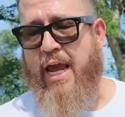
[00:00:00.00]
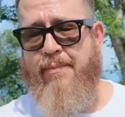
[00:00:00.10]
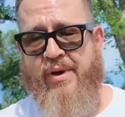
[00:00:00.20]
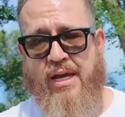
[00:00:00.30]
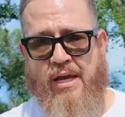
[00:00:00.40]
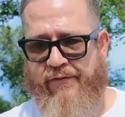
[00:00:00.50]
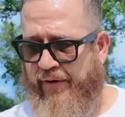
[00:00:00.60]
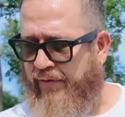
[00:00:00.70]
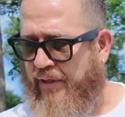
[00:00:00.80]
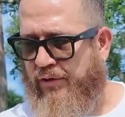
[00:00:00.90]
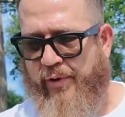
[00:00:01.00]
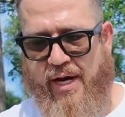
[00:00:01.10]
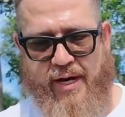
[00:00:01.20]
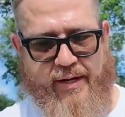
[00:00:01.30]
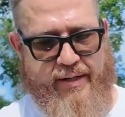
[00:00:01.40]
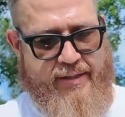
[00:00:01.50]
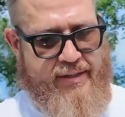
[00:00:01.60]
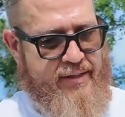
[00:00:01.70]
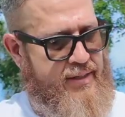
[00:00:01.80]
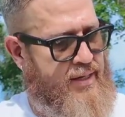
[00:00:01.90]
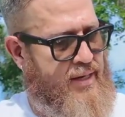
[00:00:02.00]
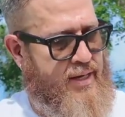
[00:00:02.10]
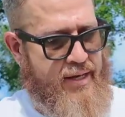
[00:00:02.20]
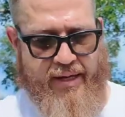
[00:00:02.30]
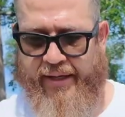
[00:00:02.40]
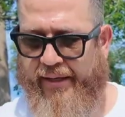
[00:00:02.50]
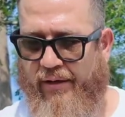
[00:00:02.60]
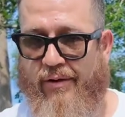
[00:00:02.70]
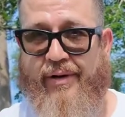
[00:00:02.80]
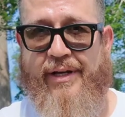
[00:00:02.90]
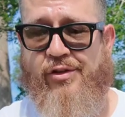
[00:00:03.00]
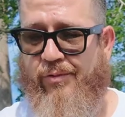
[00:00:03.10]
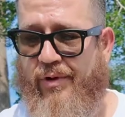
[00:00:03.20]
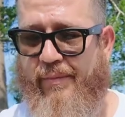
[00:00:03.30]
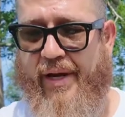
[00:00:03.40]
AP53. Go get you one,